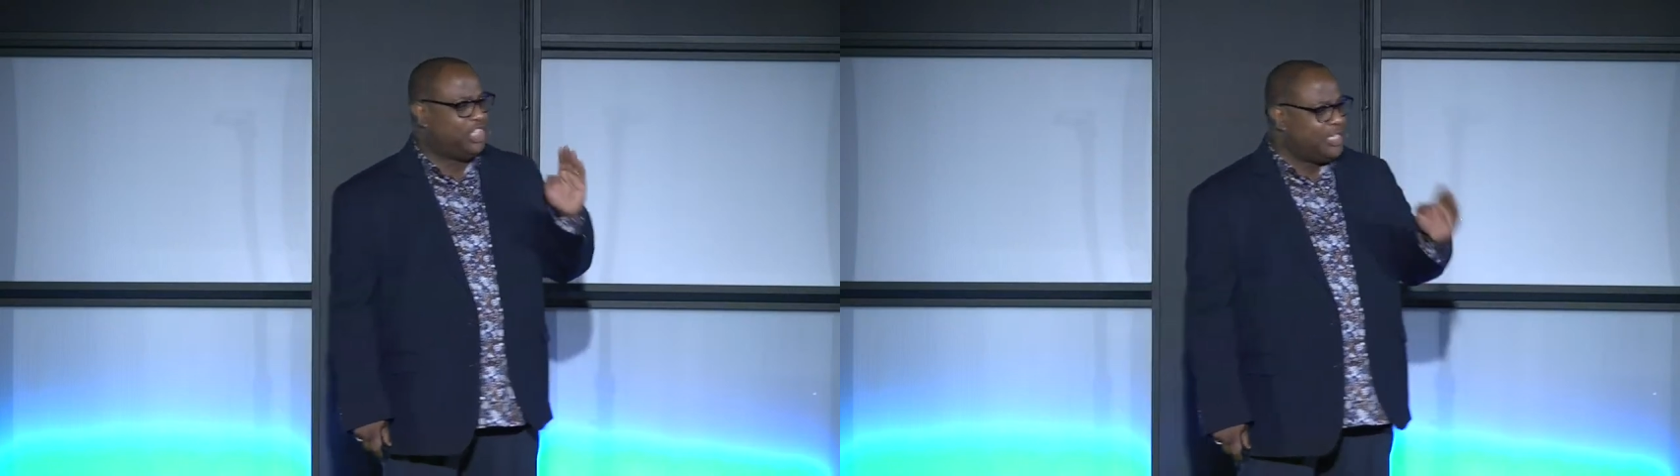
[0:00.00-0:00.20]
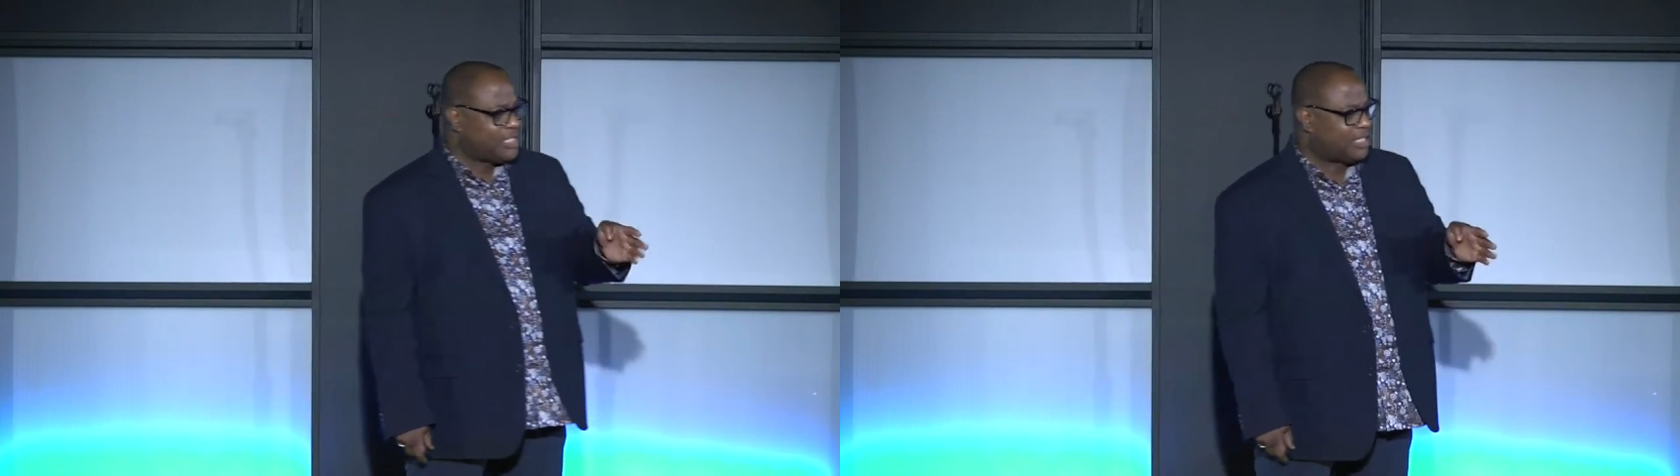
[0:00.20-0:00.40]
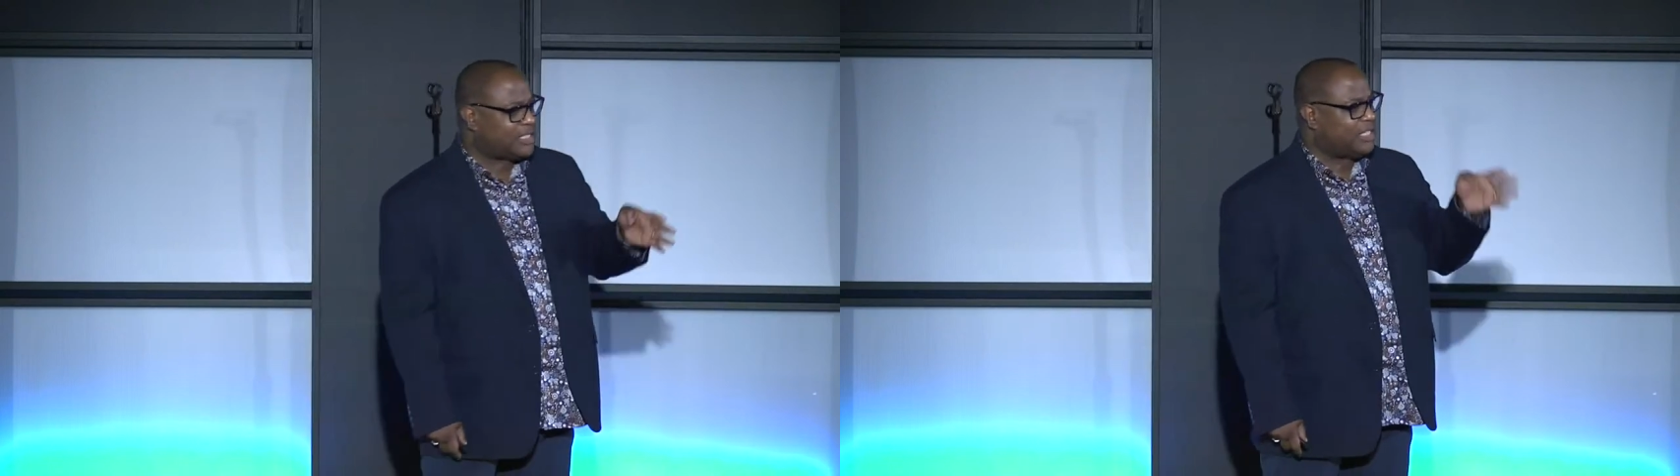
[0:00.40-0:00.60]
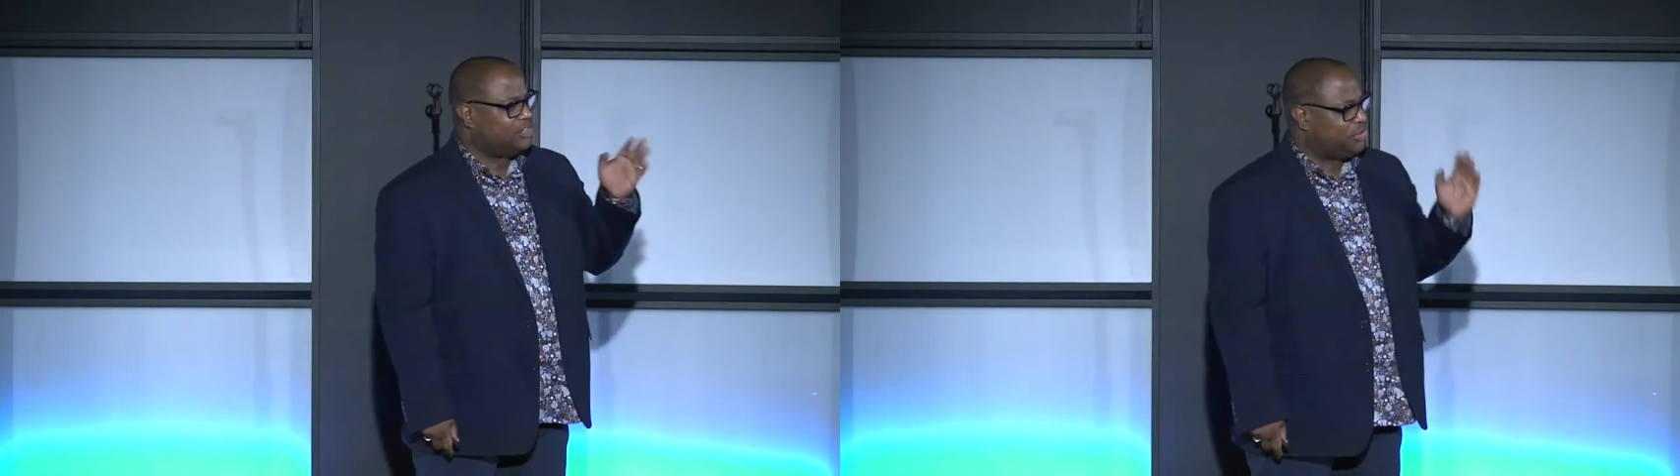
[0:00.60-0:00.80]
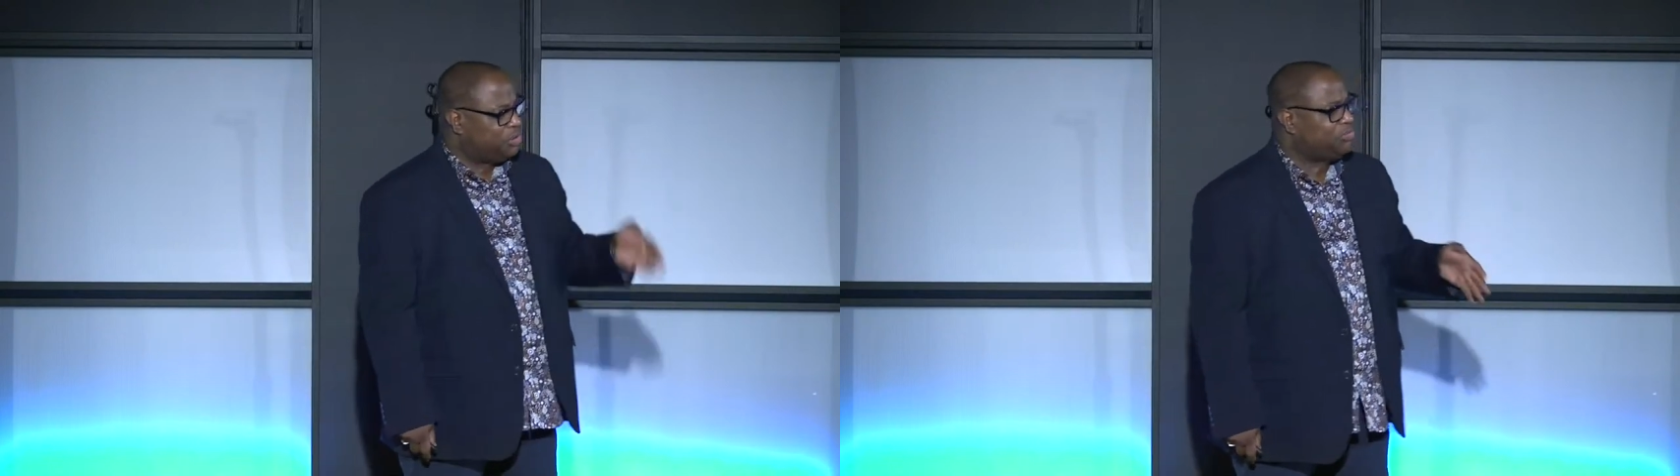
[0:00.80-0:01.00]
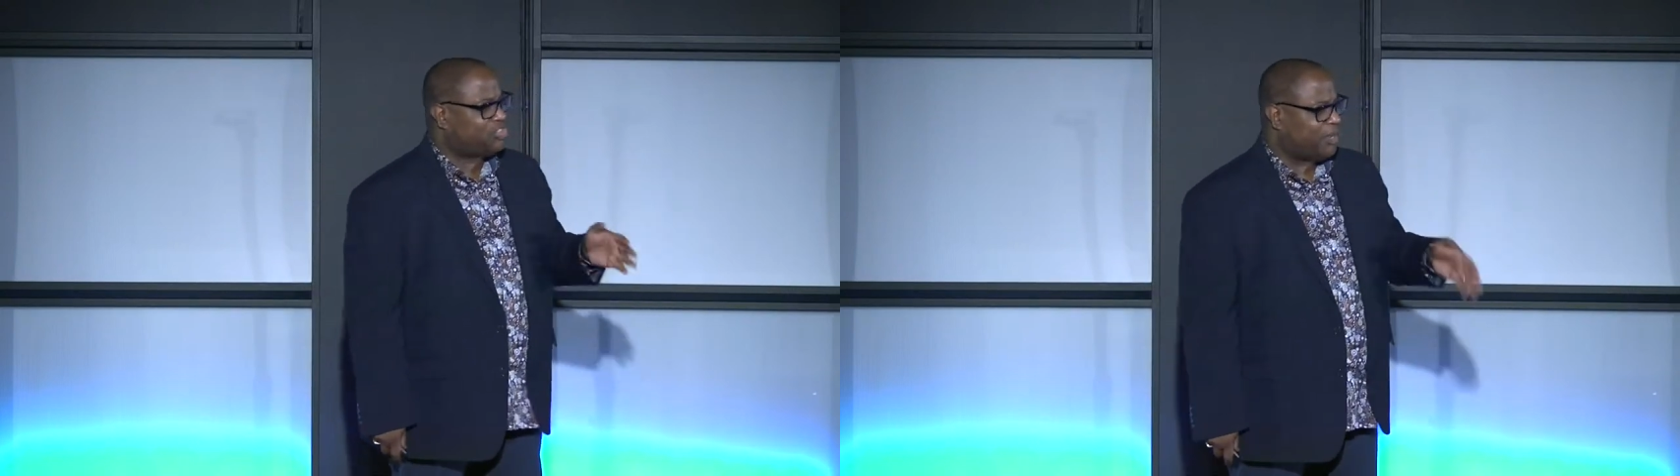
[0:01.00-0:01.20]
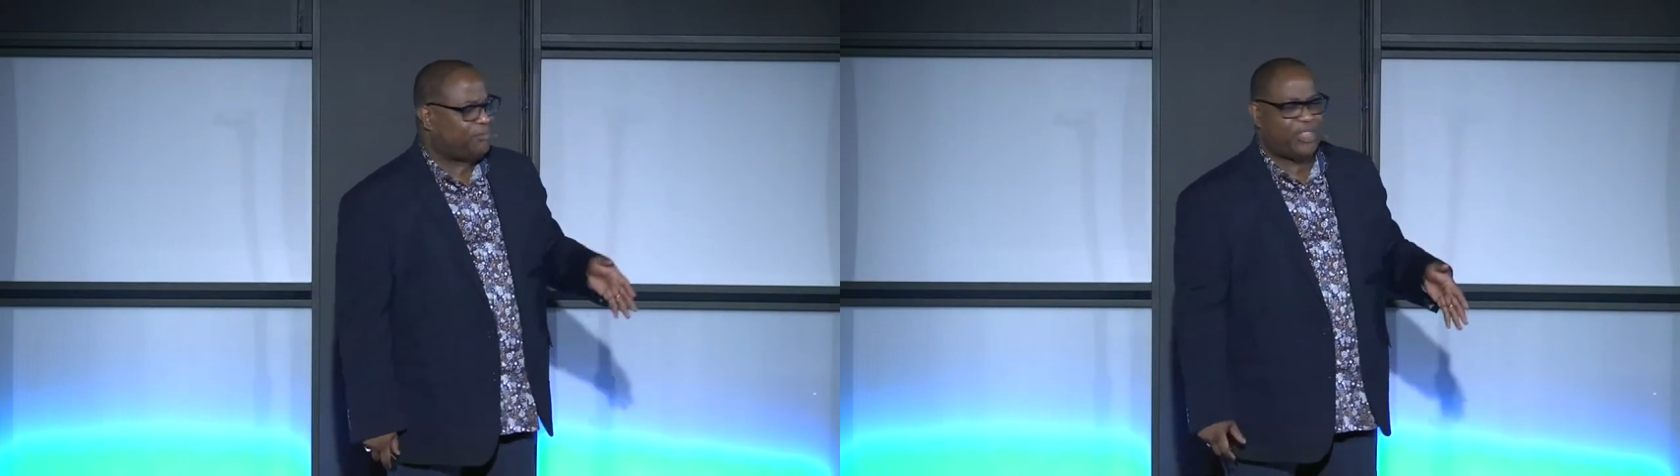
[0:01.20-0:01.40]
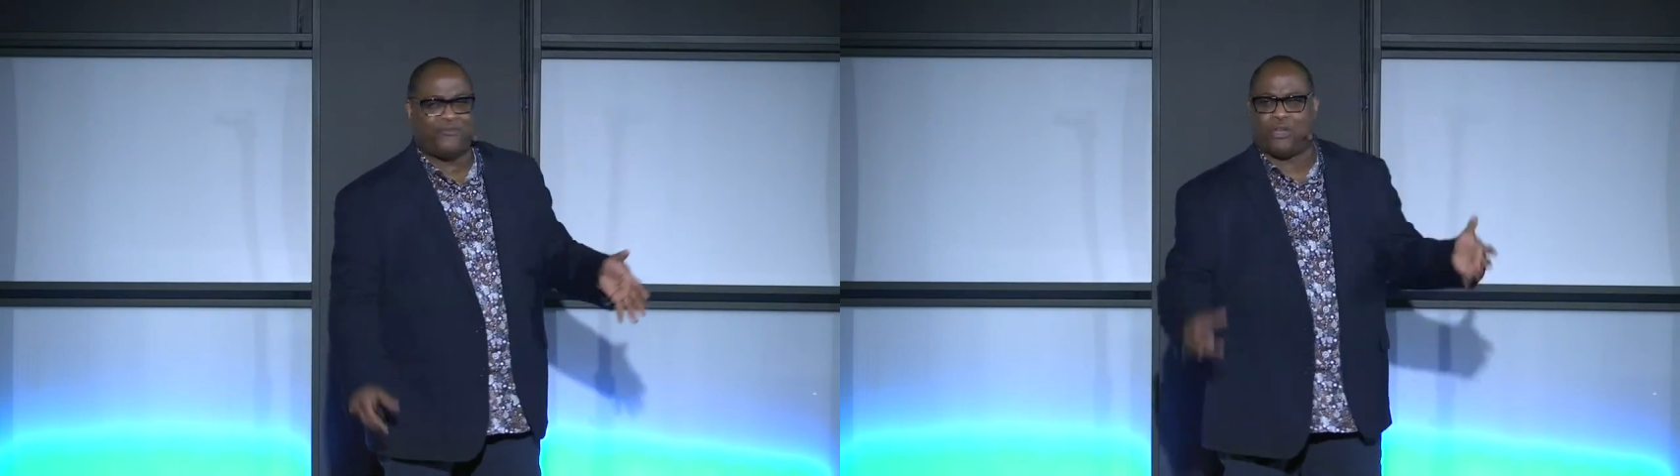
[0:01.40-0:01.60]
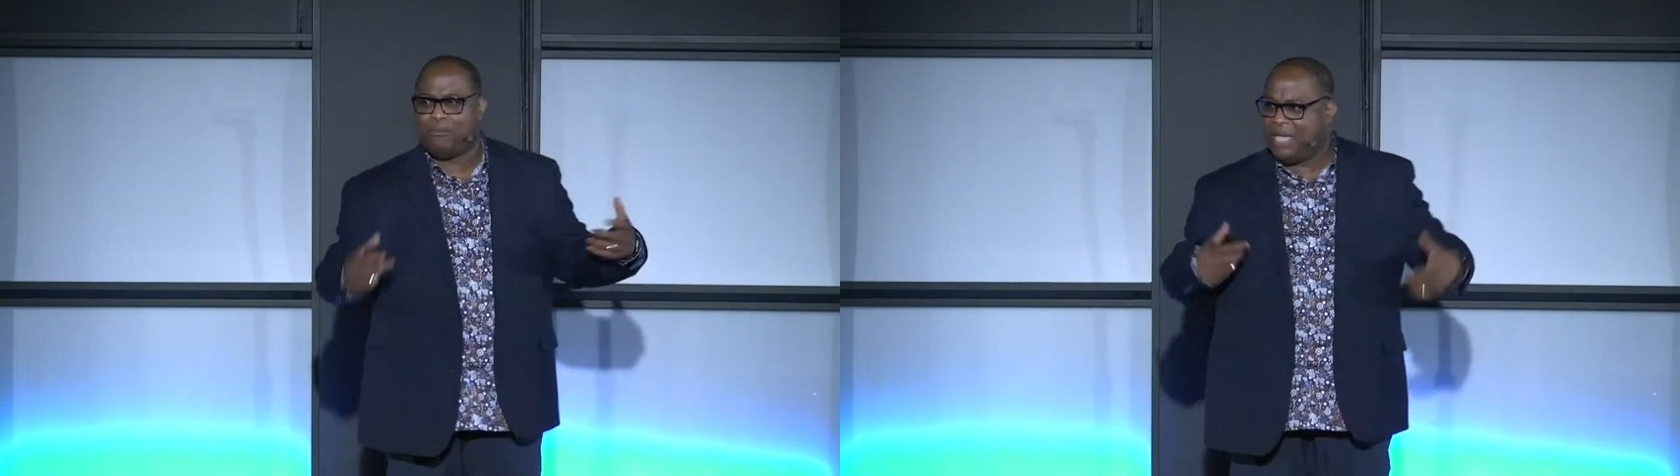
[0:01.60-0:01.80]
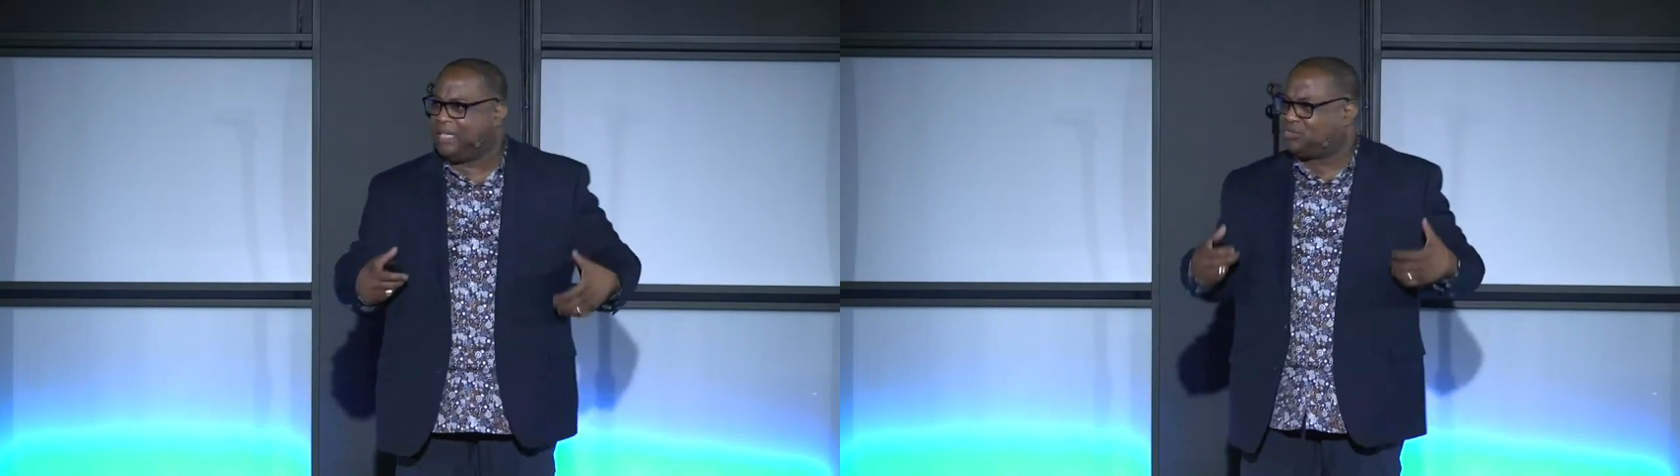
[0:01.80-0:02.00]
Jesus can do something for
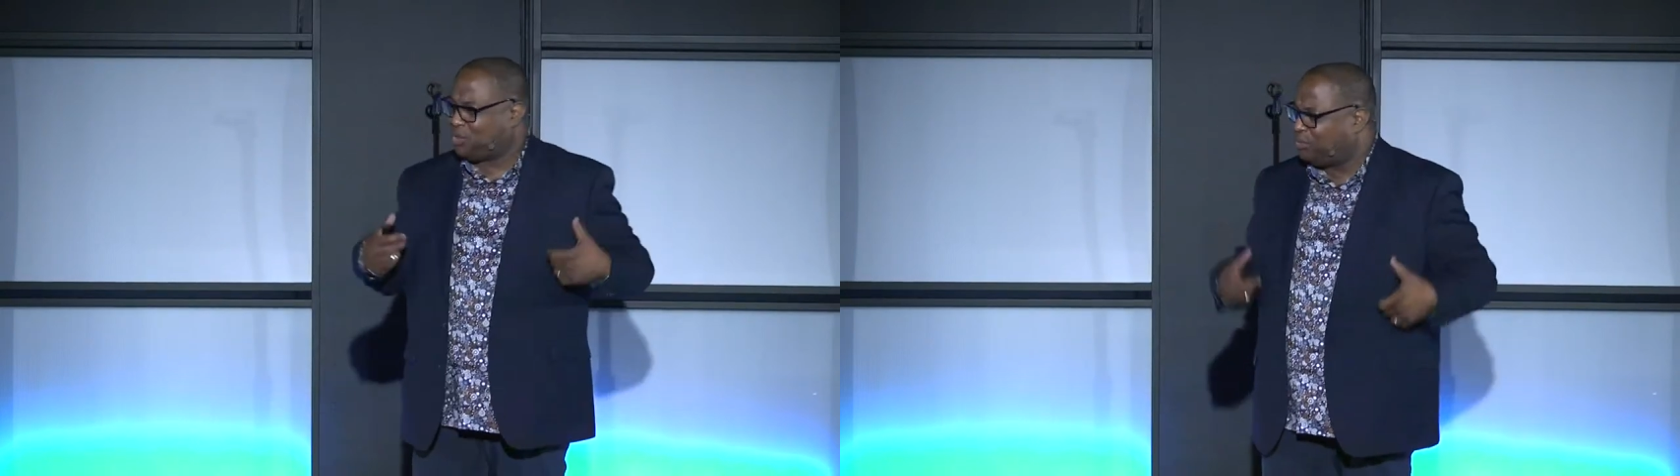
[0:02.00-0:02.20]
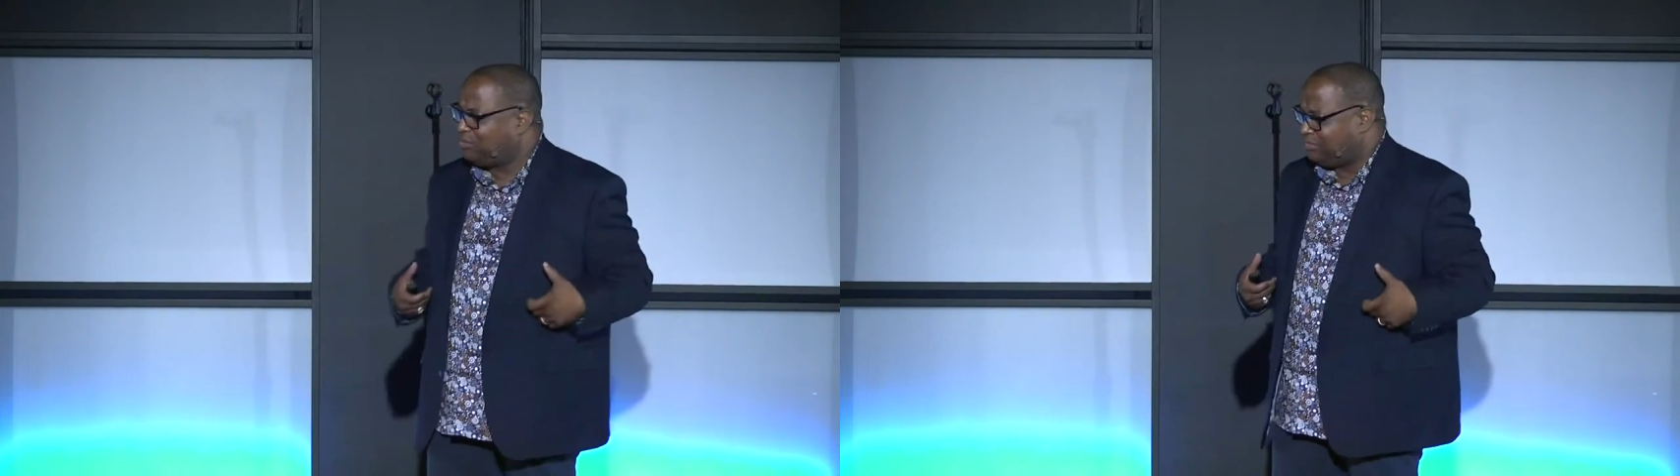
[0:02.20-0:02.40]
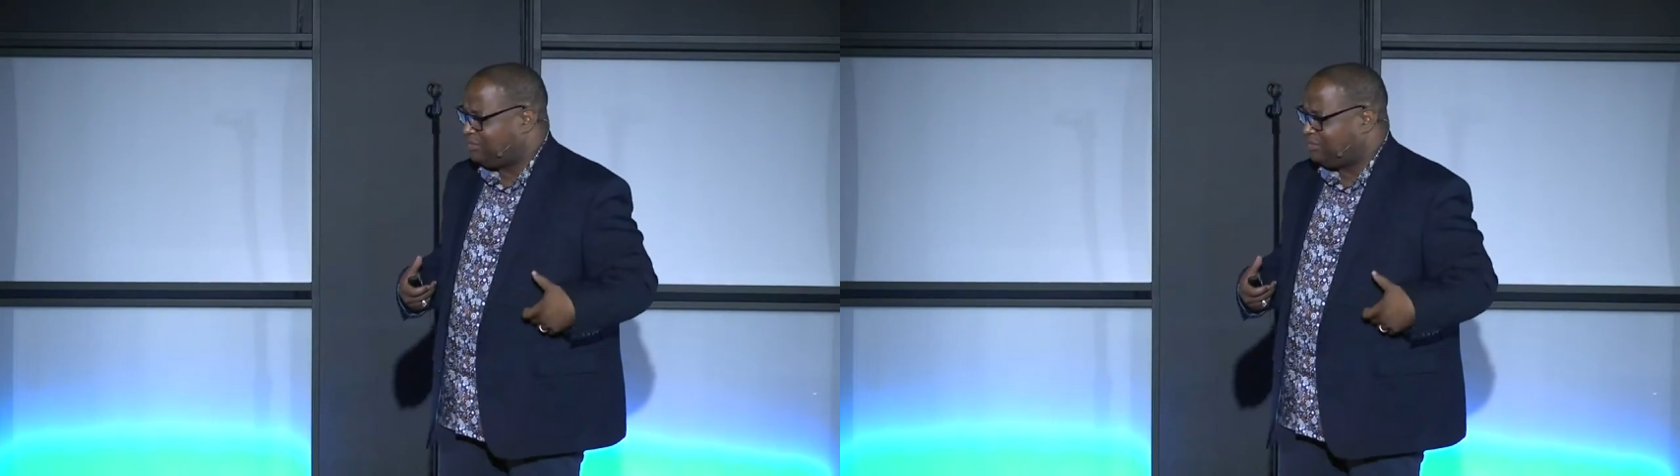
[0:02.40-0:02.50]
me too?